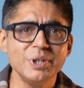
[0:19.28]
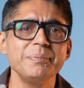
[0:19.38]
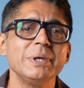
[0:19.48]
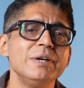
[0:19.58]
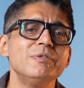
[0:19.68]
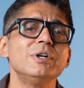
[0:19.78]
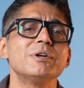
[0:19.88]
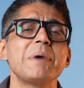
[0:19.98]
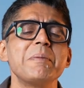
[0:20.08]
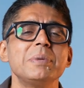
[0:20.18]
of them even
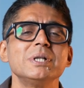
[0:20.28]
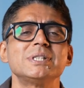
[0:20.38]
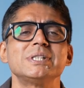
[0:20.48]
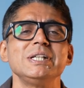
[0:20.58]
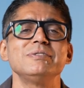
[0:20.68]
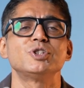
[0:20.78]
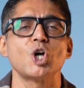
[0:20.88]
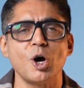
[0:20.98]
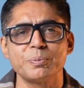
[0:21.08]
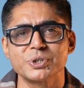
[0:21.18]
remembered Steve
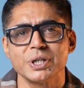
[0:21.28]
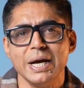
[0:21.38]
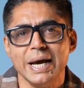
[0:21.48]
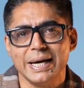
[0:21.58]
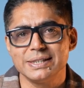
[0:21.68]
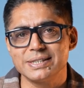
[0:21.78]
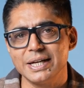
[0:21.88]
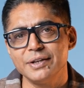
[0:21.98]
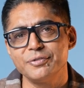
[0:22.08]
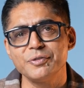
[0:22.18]
Jobs and
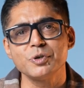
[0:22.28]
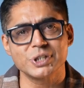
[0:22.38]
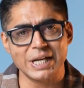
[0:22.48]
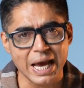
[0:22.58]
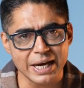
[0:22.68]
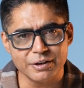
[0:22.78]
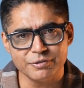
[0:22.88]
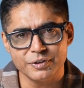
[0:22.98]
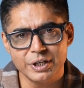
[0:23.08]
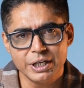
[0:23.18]
said if he was
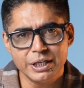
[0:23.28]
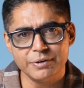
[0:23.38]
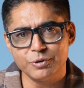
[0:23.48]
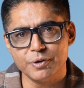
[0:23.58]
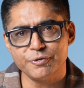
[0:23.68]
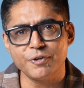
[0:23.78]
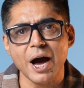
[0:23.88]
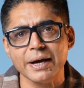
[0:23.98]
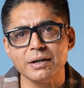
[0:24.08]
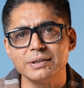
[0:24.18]
alive, he would have
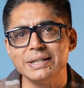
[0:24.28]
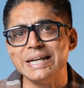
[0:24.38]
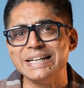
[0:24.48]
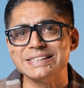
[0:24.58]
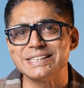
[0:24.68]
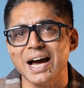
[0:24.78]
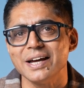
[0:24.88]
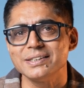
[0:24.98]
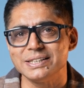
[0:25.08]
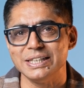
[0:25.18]
fired the
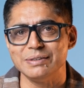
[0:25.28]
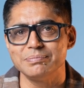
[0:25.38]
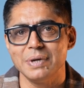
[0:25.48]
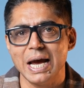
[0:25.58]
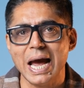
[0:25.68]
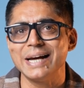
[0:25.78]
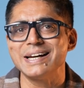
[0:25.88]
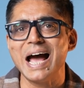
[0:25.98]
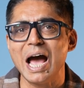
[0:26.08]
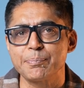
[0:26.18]
entire team
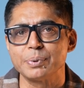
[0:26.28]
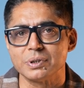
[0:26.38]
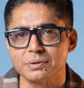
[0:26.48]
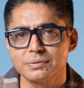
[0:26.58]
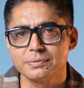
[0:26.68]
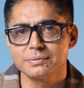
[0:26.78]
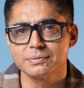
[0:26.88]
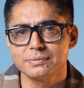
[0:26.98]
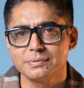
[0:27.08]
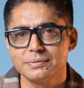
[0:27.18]
at Apple.
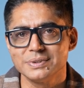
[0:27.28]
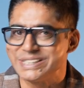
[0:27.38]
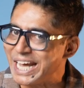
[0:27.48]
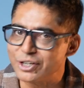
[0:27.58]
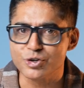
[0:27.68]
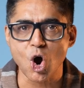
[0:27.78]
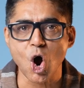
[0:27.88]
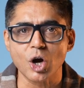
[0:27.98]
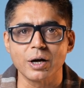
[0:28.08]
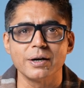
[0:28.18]
Dead
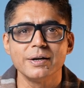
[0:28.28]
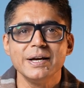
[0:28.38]
wrong.